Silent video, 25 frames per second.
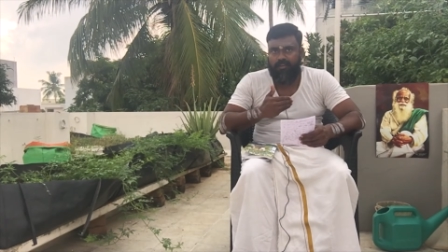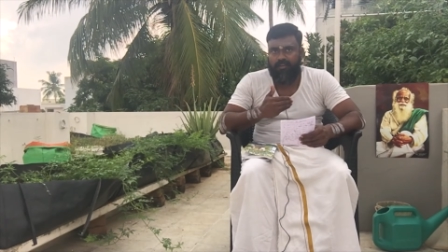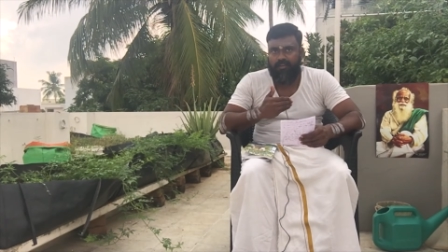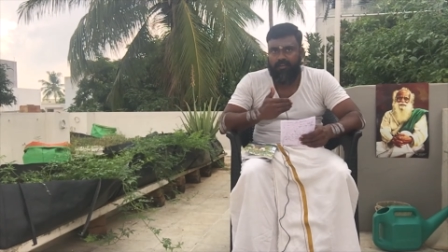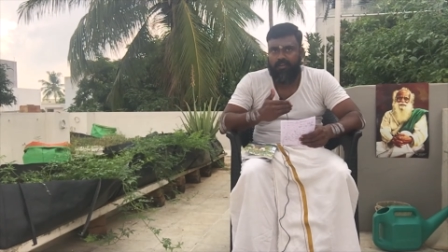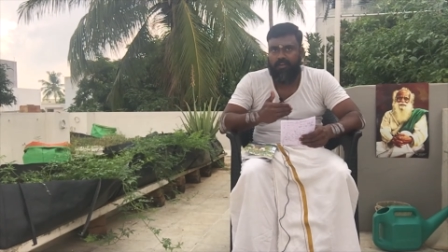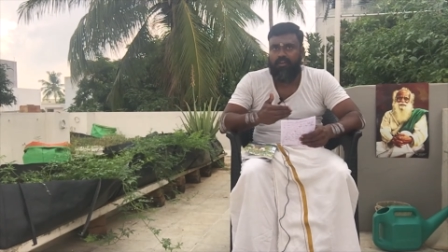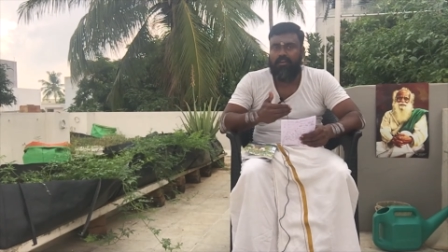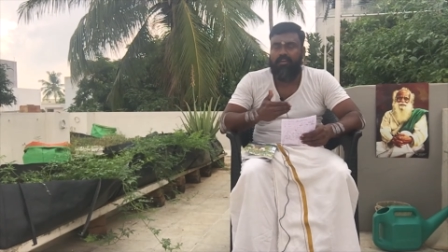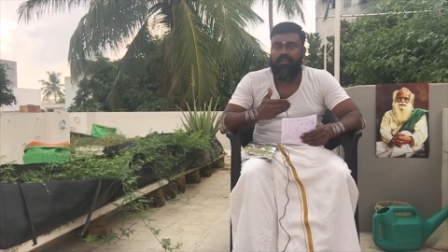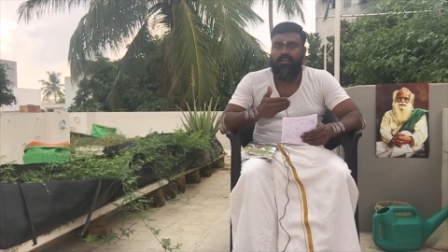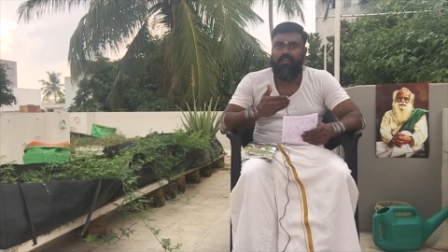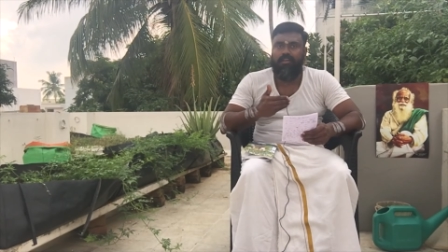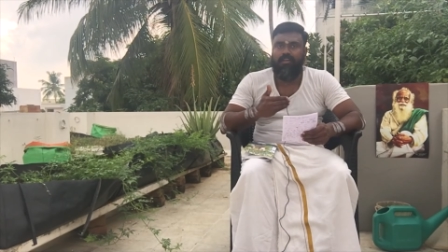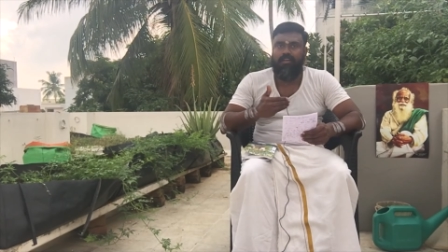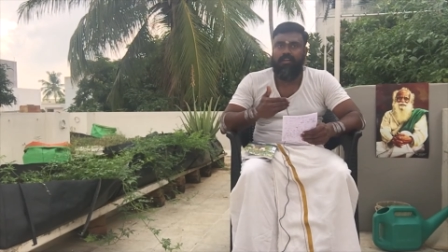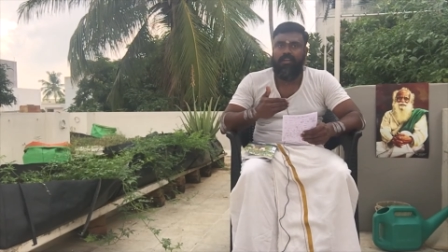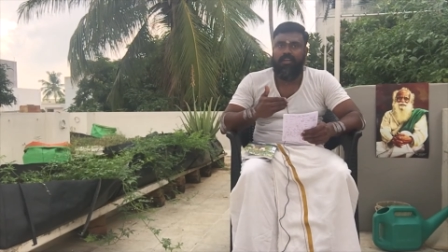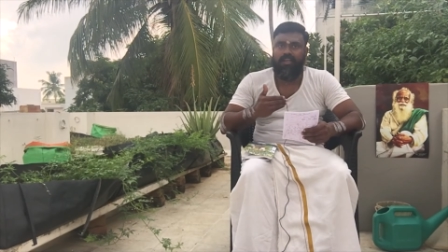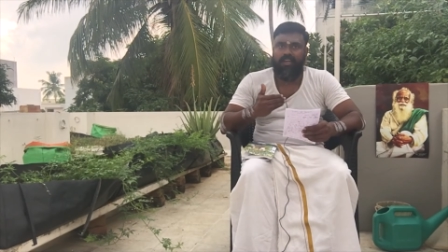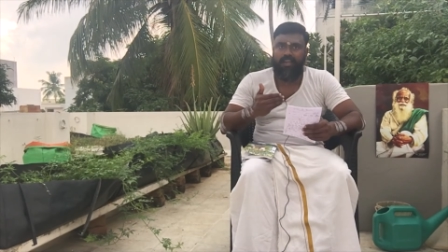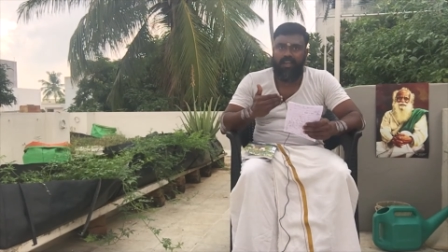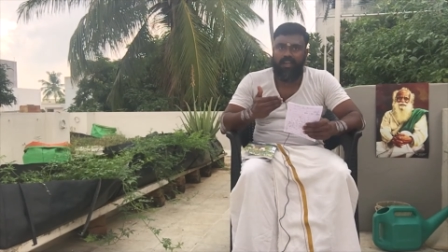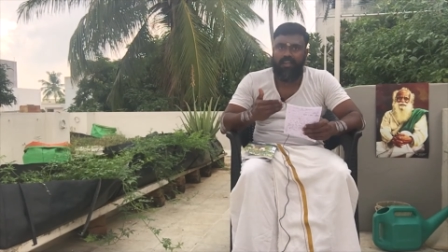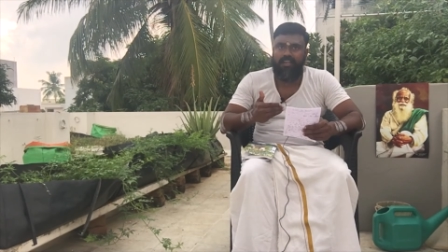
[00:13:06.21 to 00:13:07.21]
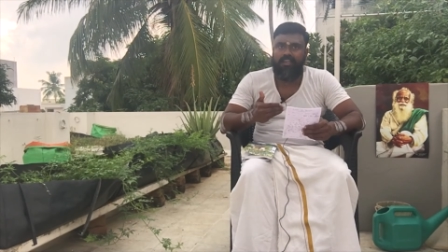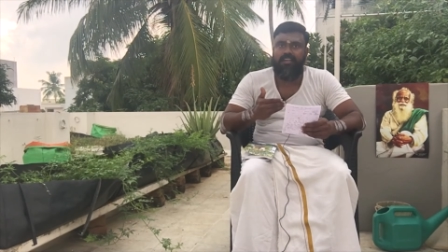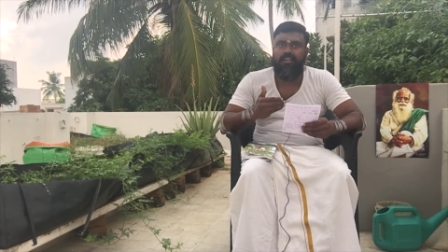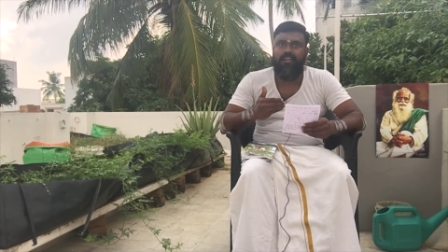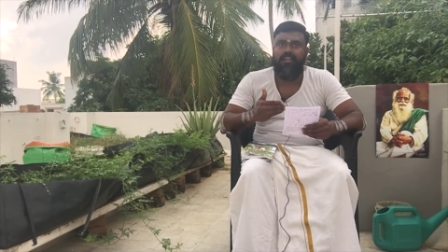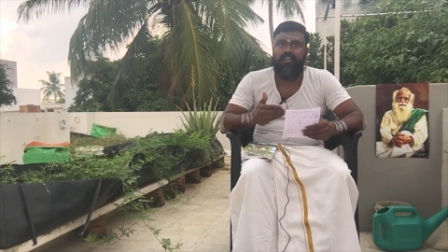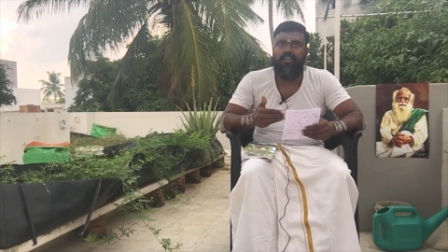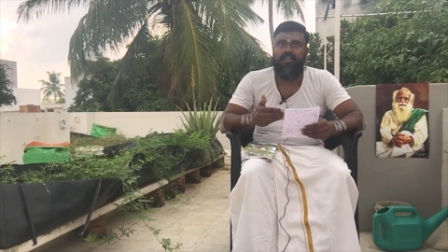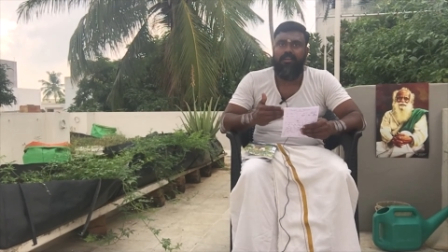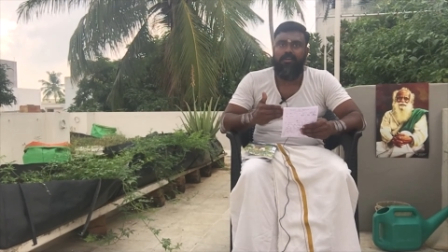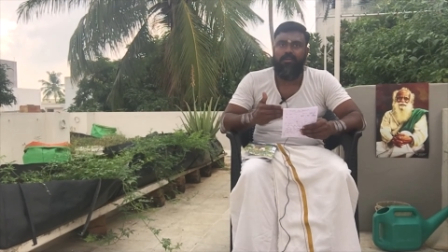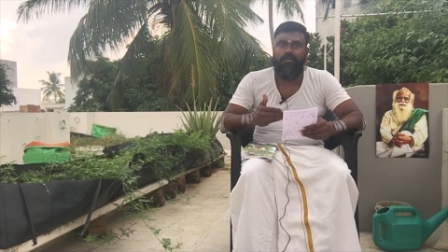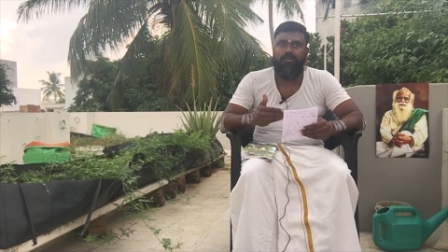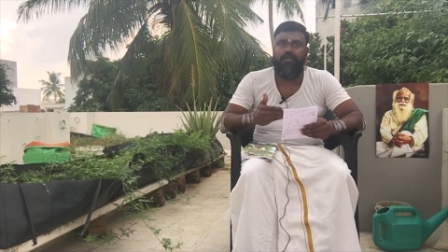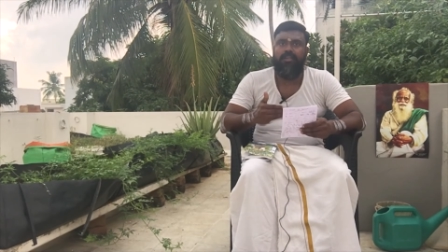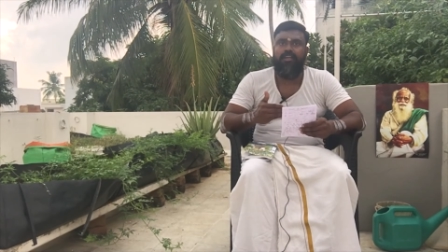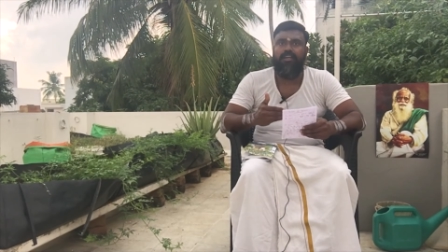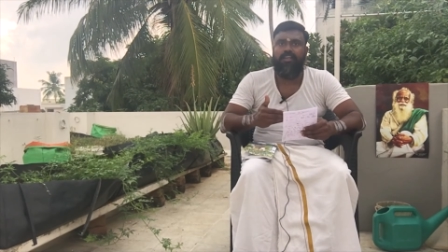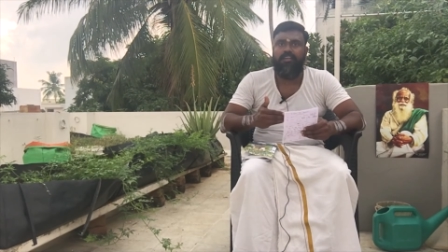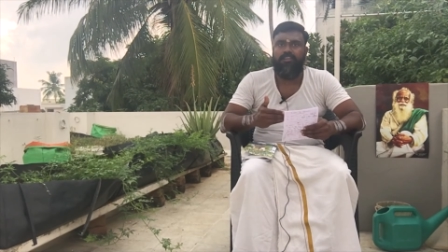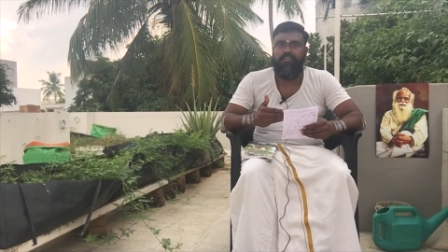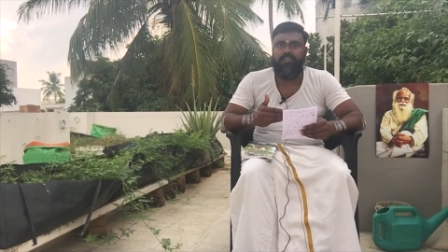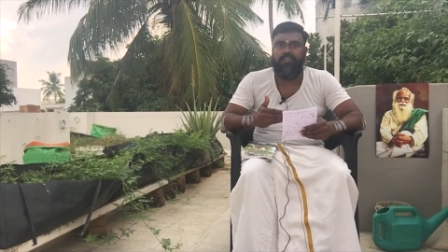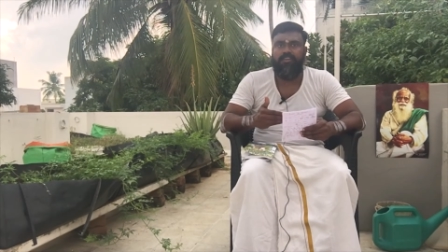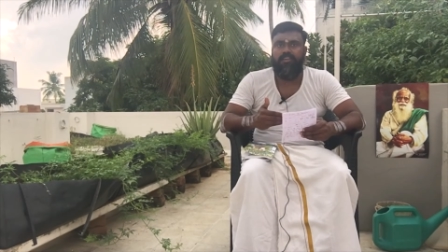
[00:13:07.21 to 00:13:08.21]
not connecting to the
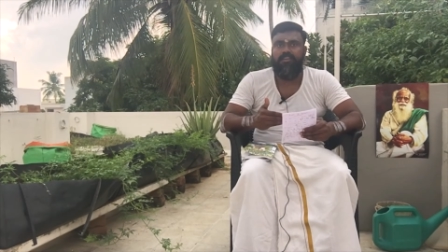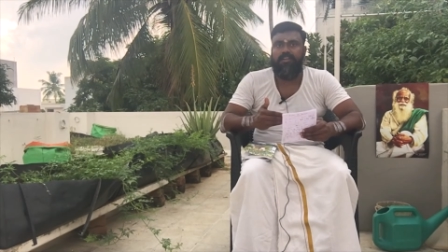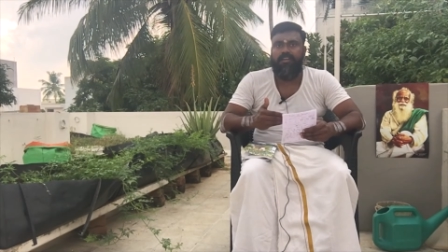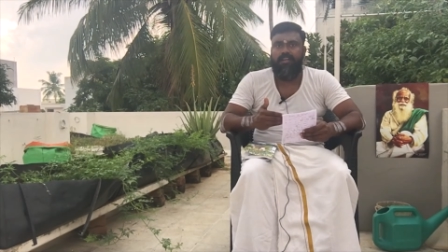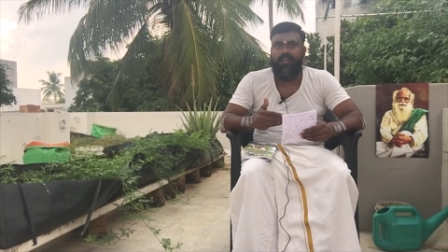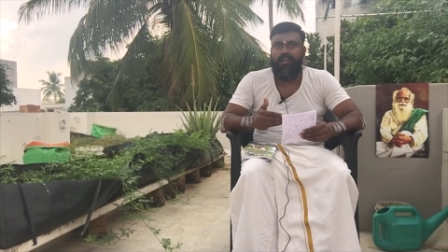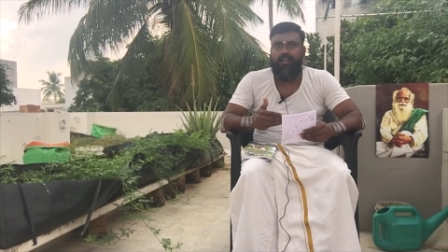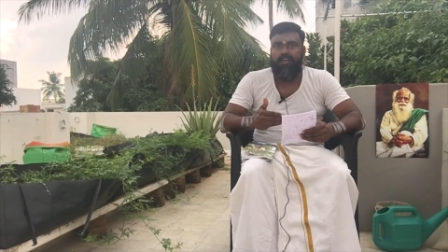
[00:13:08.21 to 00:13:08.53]
nature